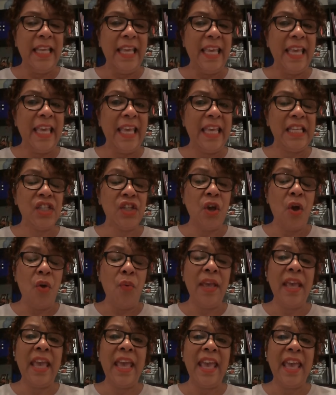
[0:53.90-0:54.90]
it's
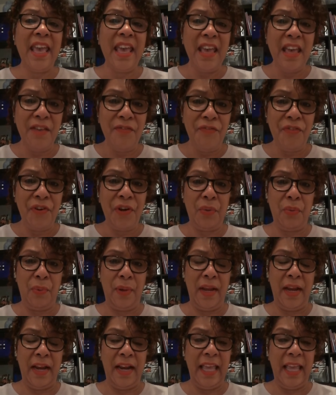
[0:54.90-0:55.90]
going
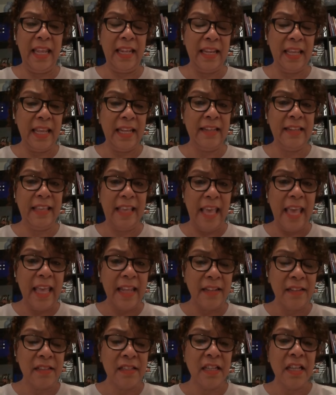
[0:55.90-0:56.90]
everywhere. And at the
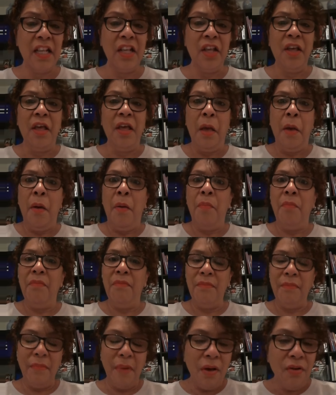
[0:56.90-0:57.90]
end,
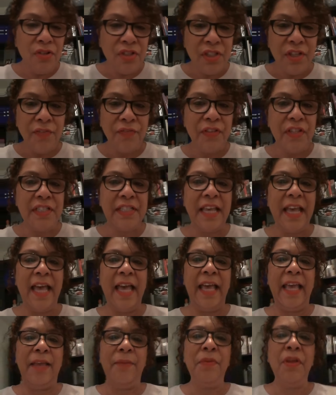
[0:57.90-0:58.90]
most of the
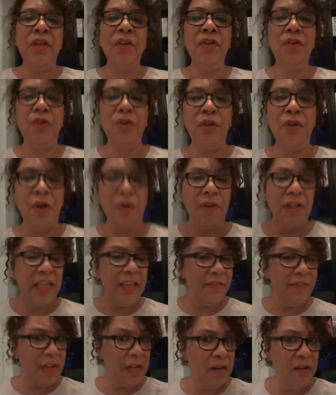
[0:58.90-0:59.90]
time, you don't
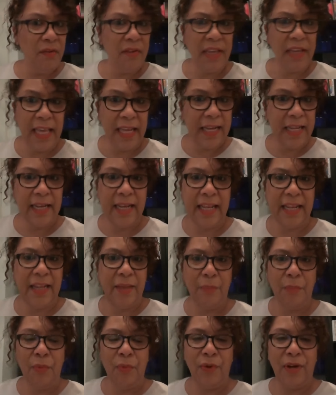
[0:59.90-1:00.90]
even look at it
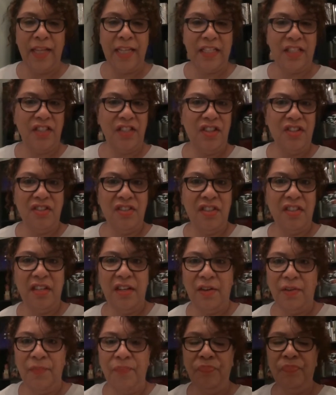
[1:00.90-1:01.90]
anymore. It's just, you
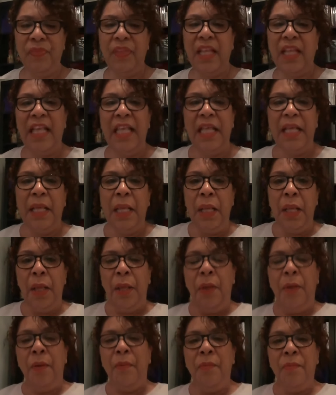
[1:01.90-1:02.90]
know,
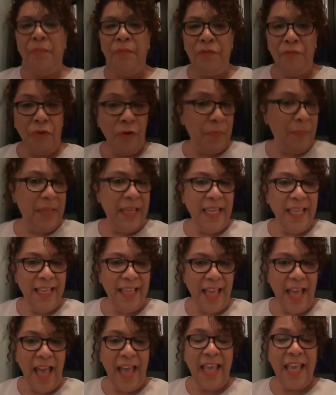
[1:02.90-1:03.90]
for me,
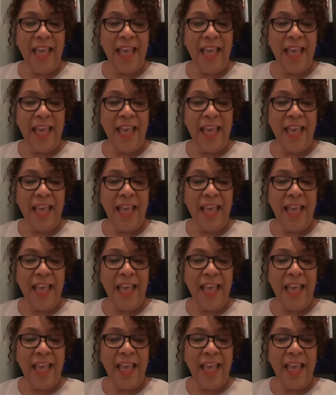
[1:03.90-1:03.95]
I